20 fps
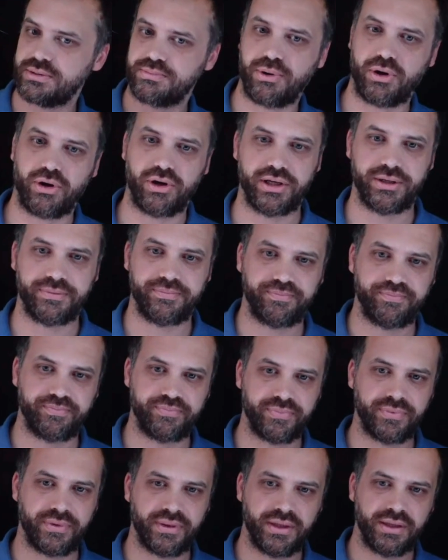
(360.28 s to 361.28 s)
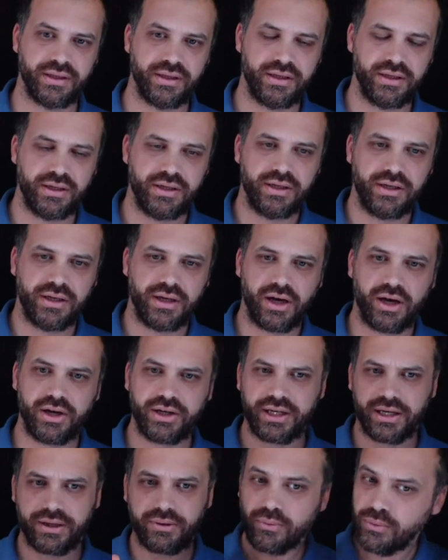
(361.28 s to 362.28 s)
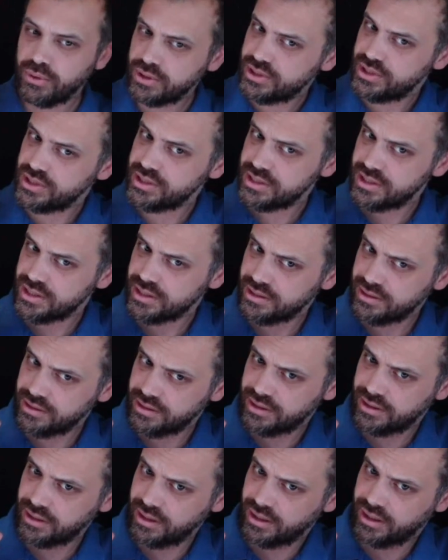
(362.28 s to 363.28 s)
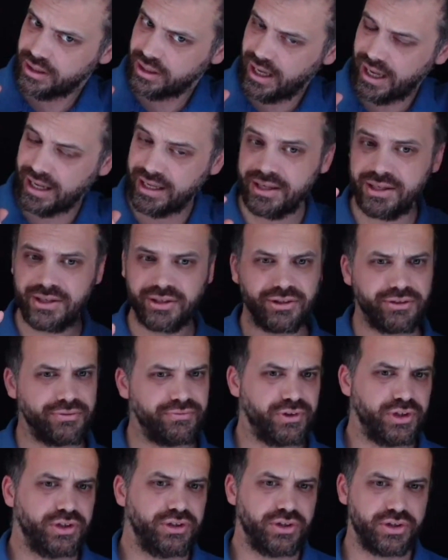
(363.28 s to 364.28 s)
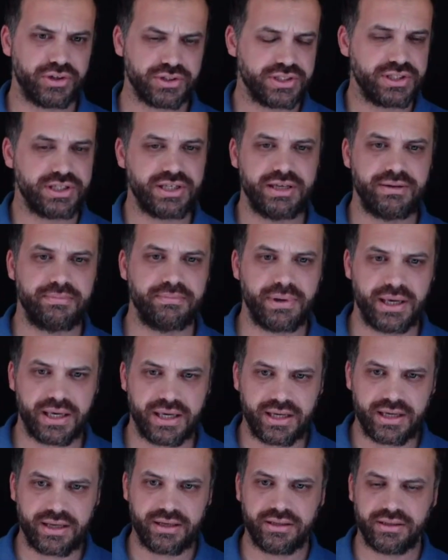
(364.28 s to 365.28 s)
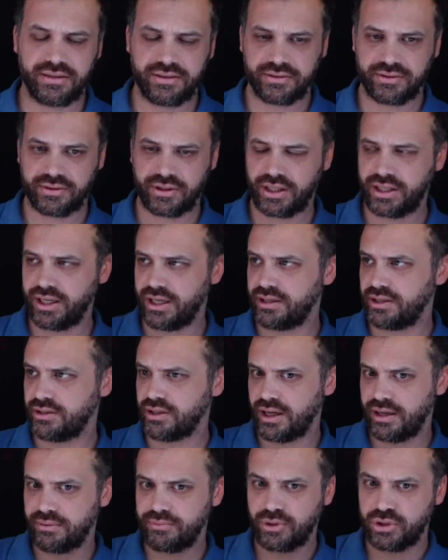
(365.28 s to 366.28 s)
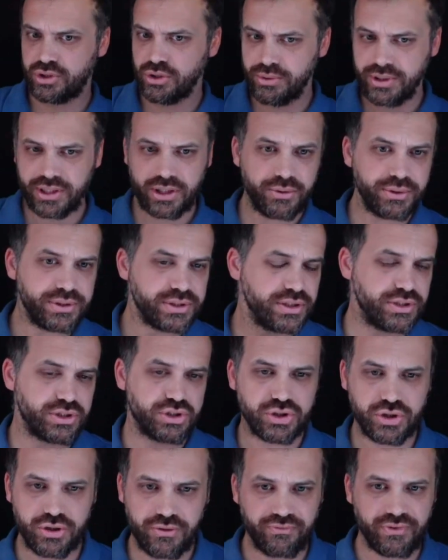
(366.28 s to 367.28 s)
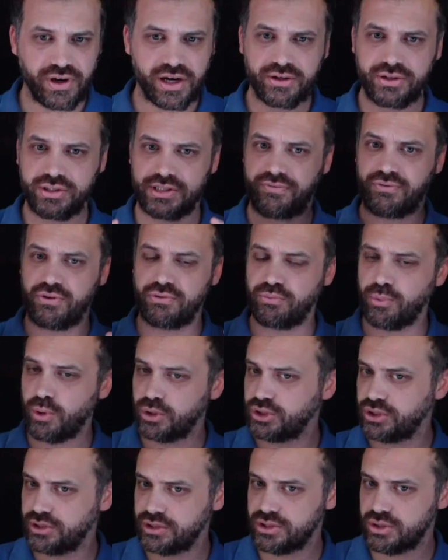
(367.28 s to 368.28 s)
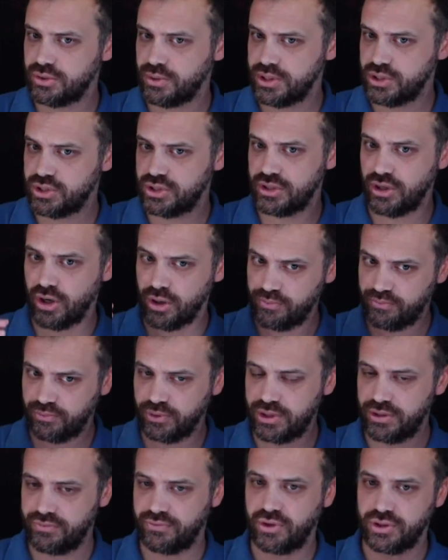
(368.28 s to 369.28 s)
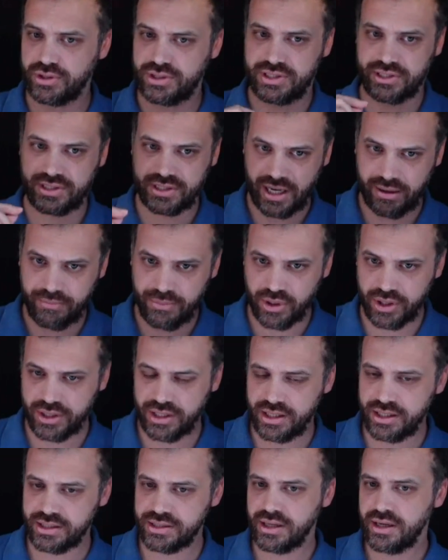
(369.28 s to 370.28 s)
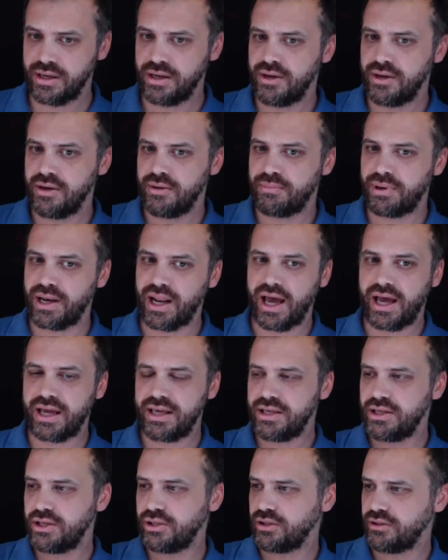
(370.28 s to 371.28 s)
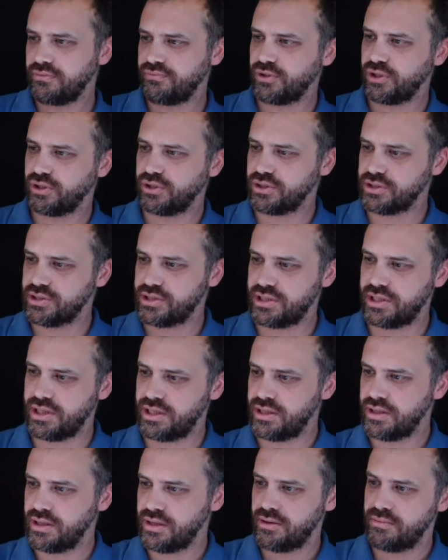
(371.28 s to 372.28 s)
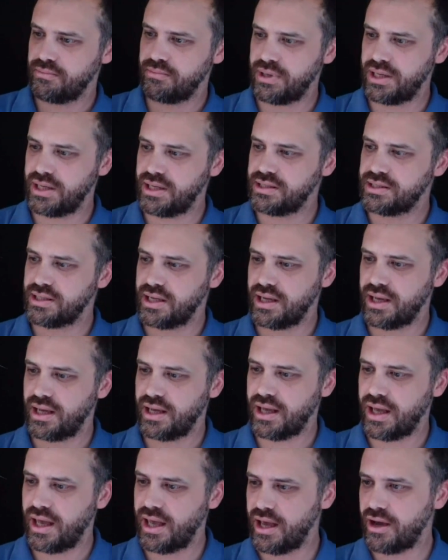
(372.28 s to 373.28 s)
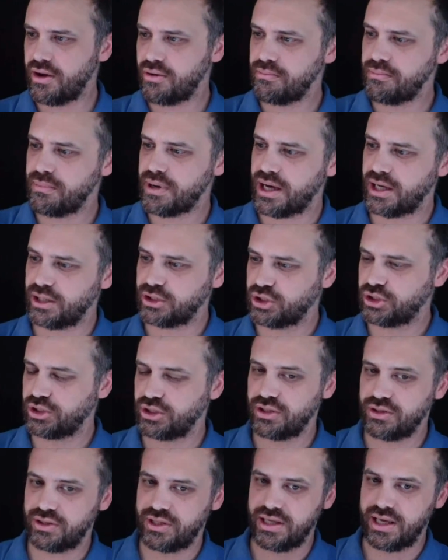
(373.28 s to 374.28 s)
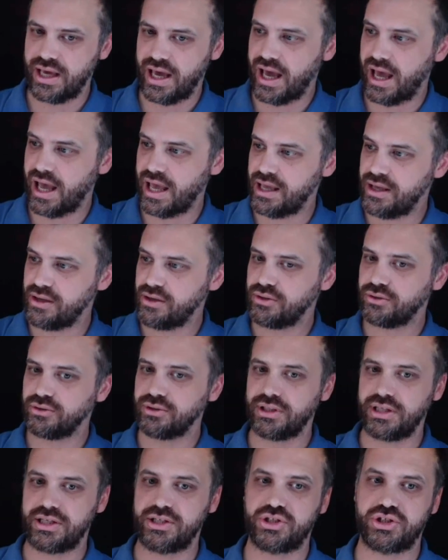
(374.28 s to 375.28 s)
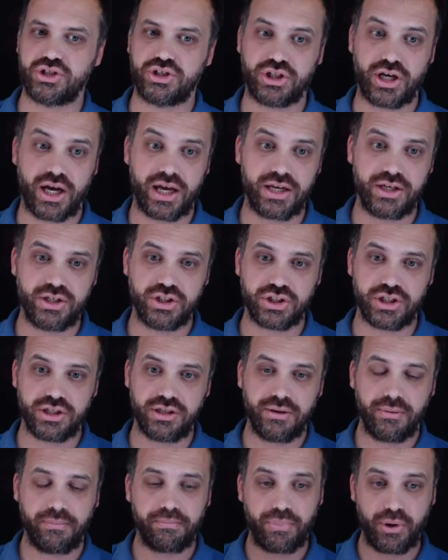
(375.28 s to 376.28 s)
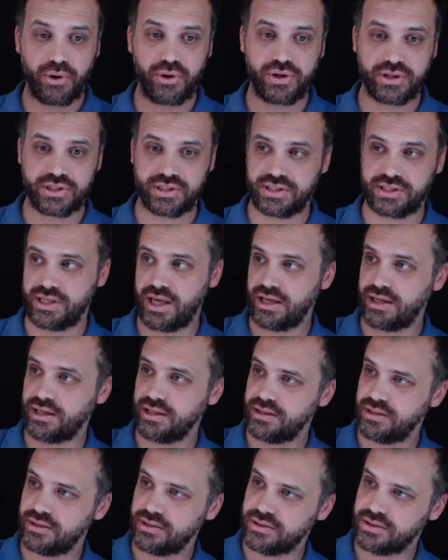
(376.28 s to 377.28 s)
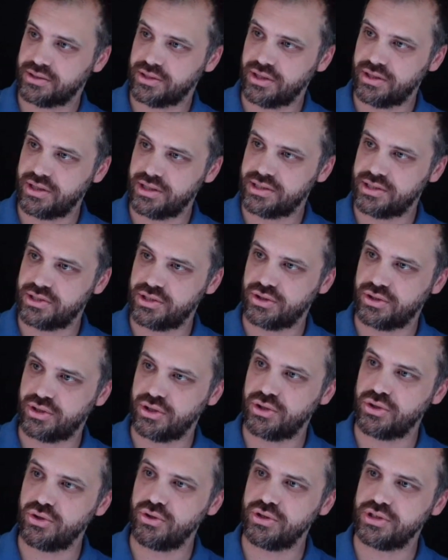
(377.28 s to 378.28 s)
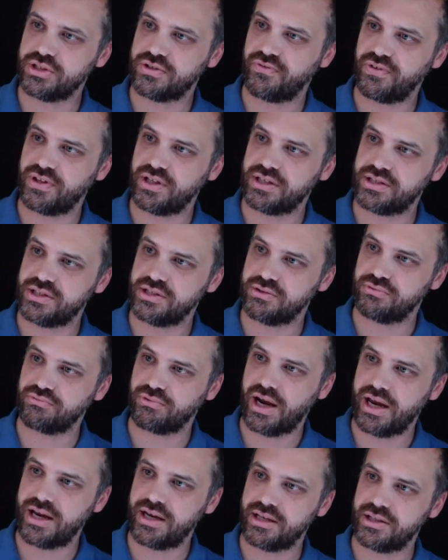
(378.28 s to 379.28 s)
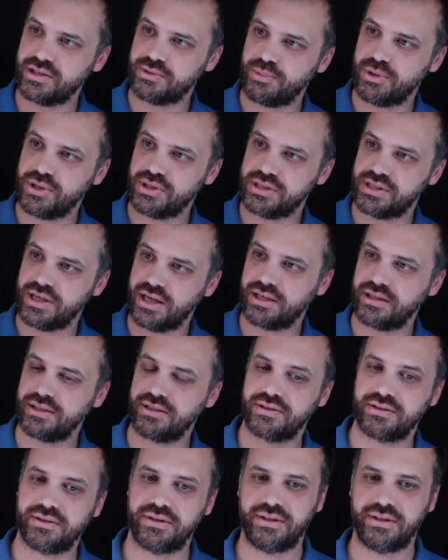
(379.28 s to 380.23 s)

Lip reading: pi. Okay, what does angular velocity mean? Okay, I don't want to go into this too far, because if you're watching this question, hopefully you've got some ideas. But angular velocity means how much the angle is changing per second. So this, the units for this is radians per second.